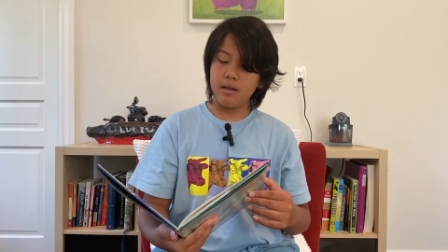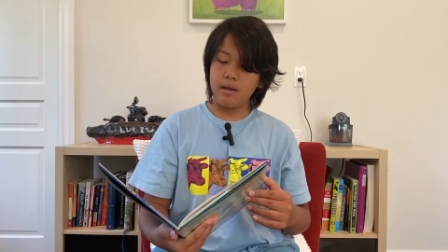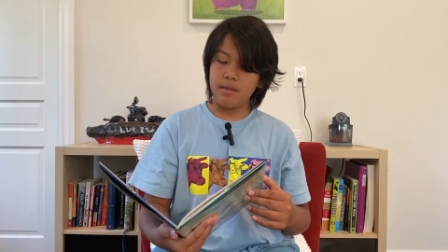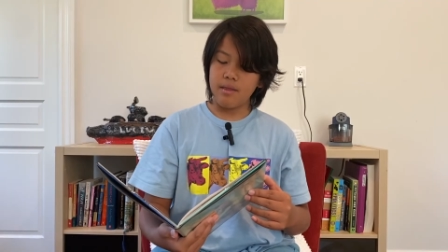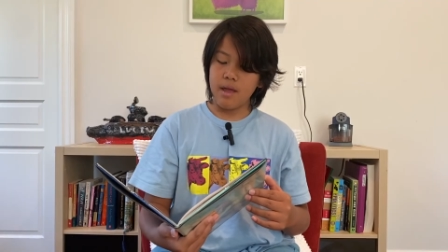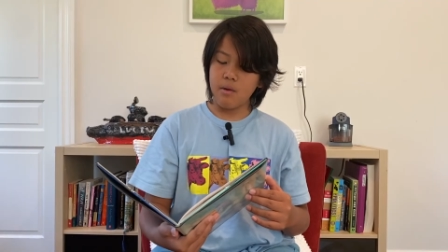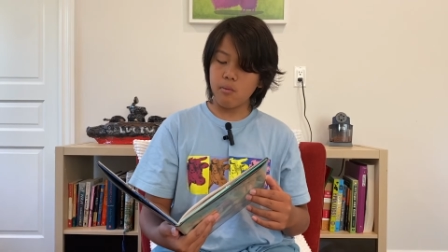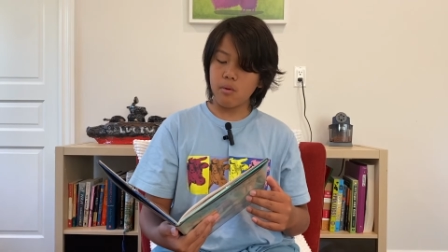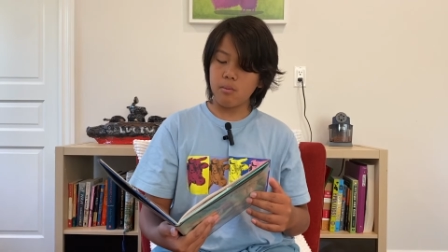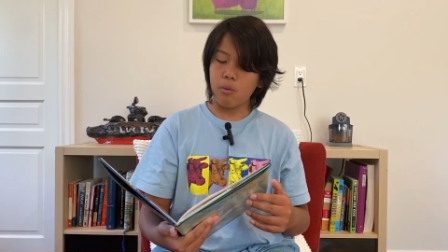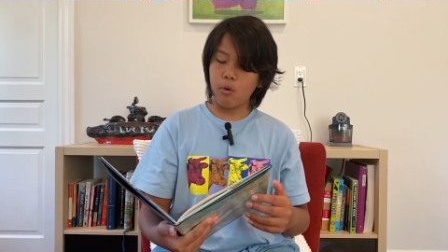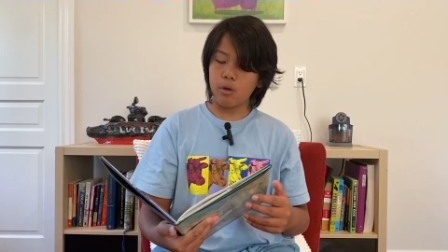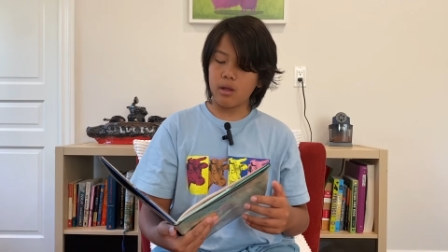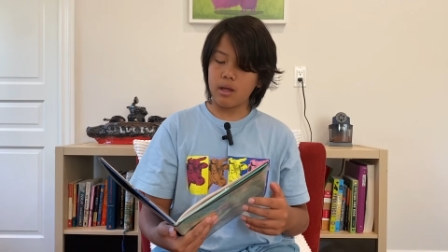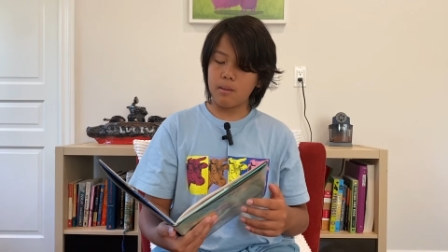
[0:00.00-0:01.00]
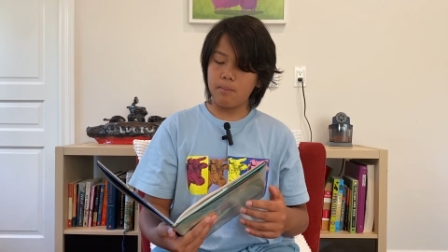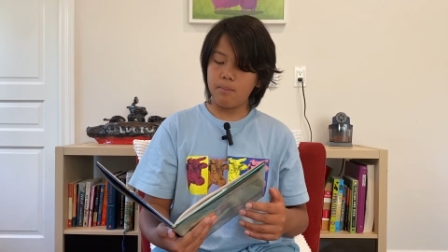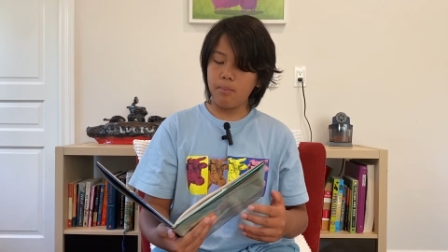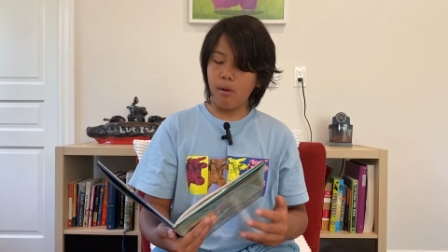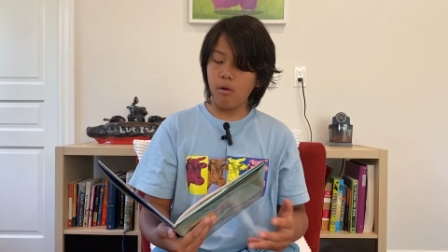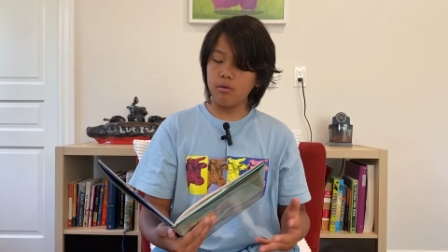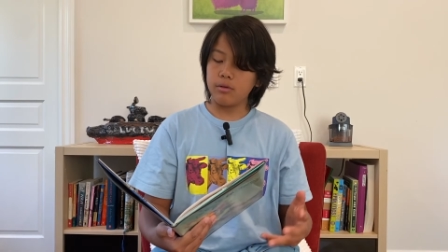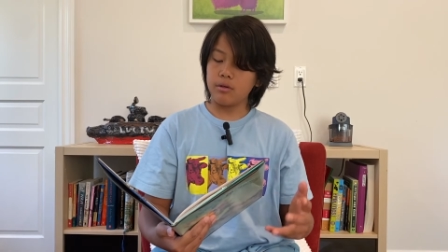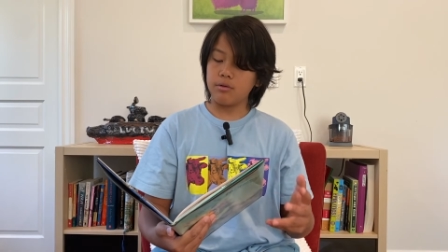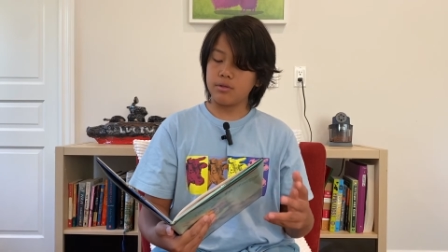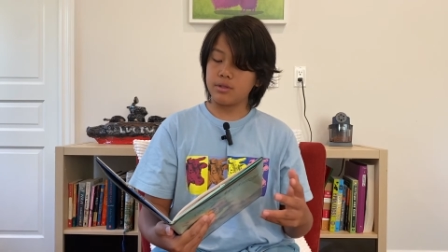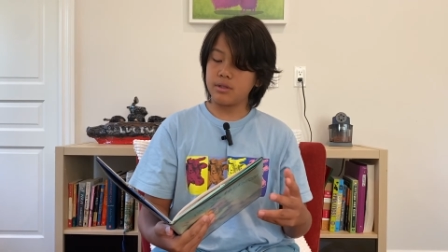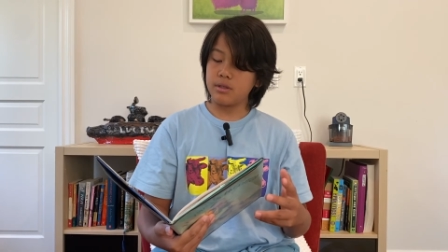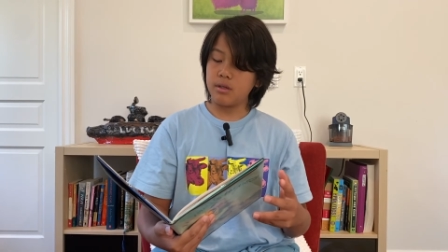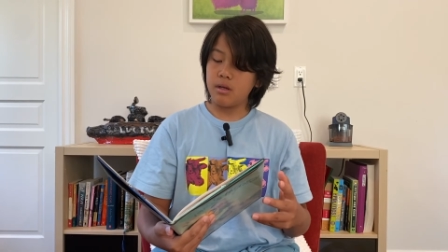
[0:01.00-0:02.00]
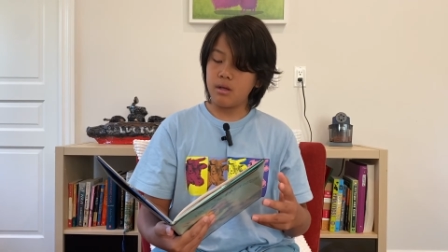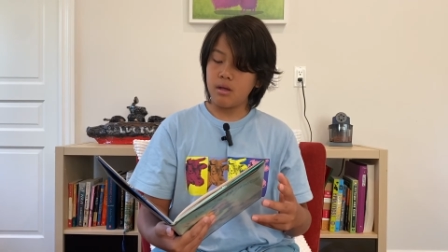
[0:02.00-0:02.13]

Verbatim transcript: they were more like boulders.